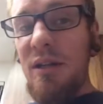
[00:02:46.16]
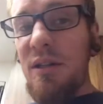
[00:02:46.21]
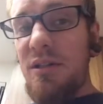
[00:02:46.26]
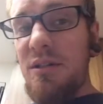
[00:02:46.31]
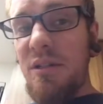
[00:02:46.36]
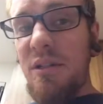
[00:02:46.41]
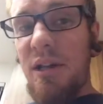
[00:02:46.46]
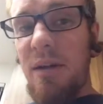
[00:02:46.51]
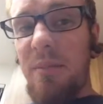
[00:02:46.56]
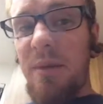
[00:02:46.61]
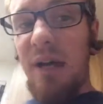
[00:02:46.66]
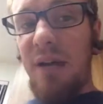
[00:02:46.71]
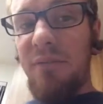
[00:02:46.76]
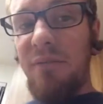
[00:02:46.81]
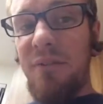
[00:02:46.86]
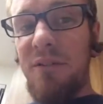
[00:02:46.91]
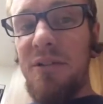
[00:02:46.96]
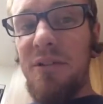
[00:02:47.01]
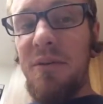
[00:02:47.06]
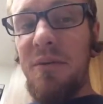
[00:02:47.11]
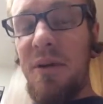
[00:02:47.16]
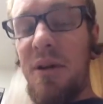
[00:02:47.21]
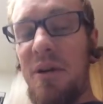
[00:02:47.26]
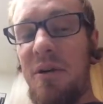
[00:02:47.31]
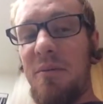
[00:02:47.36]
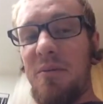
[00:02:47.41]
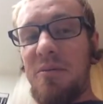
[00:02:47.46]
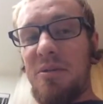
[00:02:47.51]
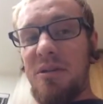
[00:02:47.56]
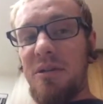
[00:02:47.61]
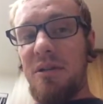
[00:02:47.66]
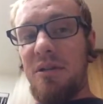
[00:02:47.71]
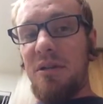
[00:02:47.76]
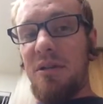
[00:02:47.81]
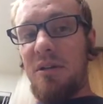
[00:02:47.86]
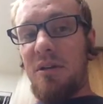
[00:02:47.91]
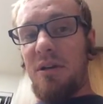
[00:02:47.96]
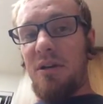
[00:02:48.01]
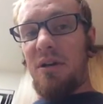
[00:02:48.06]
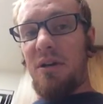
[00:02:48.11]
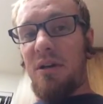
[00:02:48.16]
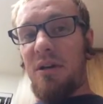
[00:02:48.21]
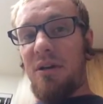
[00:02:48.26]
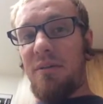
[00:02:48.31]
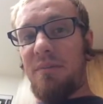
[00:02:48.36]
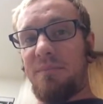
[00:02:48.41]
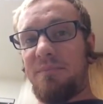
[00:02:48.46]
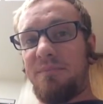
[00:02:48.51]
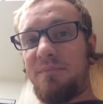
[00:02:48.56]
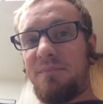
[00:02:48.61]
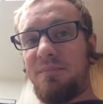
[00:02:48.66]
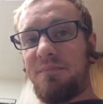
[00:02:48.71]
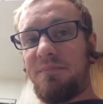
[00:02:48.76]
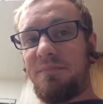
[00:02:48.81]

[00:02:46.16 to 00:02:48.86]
So not bad for 2 ohms. And